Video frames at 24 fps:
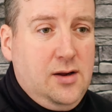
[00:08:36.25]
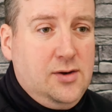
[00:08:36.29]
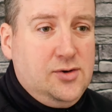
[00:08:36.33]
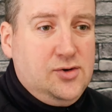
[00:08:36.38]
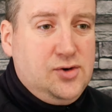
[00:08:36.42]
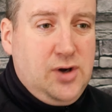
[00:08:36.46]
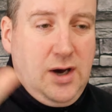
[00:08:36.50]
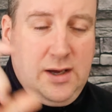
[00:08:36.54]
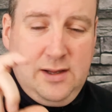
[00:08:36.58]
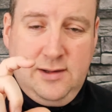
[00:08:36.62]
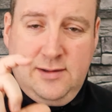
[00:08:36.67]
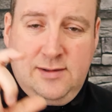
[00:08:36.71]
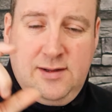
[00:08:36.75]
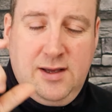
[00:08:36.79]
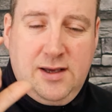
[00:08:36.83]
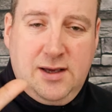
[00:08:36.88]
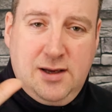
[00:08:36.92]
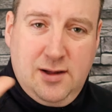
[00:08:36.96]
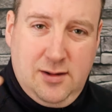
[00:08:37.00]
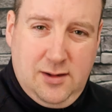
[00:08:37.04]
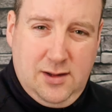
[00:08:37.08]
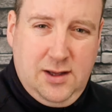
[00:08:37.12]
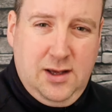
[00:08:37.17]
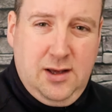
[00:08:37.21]
trying to
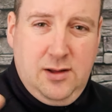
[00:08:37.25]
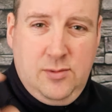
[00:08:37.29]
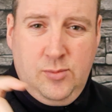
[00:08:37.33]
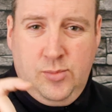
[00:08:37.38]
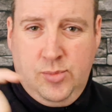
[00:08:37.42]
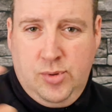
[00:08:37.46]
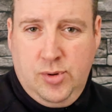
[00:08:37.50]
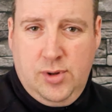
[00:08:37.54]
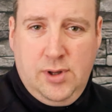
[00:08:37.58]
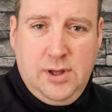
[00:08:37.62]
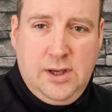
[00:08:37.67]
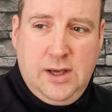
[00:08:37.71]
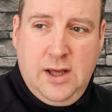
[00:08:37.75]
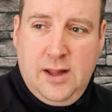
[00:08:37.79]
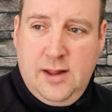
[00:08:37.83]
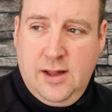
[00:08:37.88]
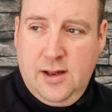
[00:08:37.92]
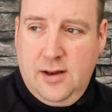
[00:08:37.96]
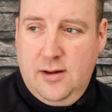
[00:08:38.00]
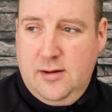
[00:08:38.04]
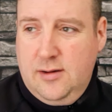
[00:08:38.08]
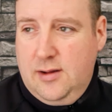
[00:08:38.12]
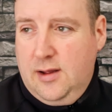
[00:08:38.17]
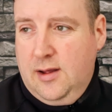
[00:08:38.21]
collate and put
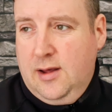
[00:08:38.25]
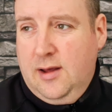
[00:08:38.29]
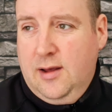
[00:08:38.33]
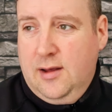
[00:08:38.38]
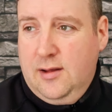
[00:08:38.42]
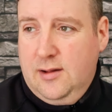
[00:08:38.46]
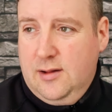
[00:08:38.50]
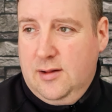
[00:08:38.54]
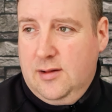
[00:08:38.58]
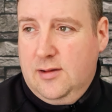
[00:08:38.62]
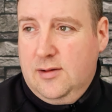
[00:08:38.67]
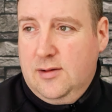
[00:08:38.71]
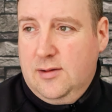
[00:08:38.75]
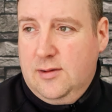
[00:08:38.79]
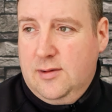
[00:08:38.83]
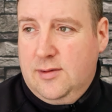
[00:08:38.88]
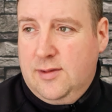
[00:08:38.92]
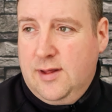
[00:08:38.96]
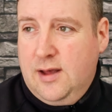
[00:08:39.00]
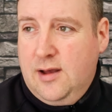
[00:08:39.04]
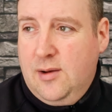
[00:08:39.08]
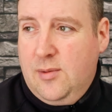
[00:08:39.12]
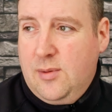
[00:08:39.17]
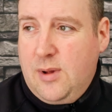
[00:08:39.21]
together.
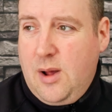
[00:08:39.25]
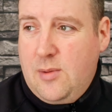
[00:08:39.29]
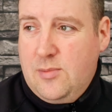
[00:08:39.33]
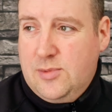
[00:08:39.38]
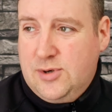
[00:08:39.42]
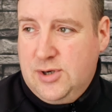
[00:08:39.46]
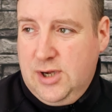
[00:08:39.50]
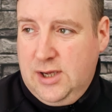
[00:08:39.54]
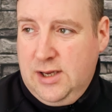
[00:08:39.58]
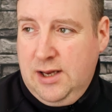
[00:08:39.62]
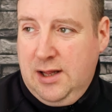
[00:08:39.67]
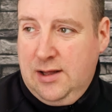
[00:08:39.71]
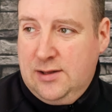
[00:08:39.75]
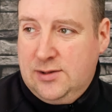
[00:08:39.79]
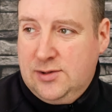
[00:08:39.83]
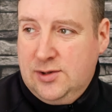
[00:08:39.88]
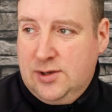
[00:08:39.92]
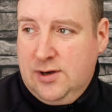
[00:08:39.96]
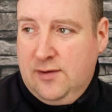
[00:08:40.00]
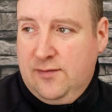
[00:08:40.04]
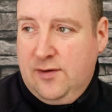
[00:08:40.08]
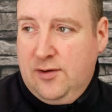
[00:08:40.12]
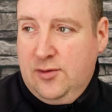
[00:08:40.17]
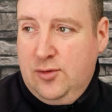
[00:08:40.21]
I'm trying to
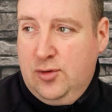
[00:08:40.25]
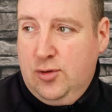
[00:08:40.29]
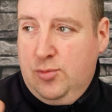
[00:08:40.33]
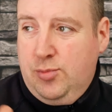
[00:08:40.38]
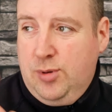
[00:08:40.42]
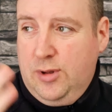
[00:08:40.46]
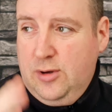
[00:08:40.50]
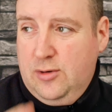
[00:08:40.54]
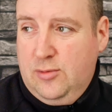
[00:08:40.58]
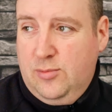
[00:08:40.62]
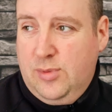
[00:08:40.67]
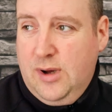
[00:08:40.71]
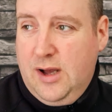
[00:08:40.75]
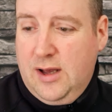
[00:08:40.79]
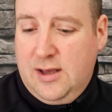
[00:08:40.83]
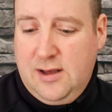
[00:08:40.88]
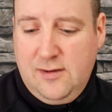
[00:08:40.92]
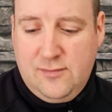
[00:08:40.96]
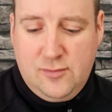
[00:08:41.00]
sort of a new peel back.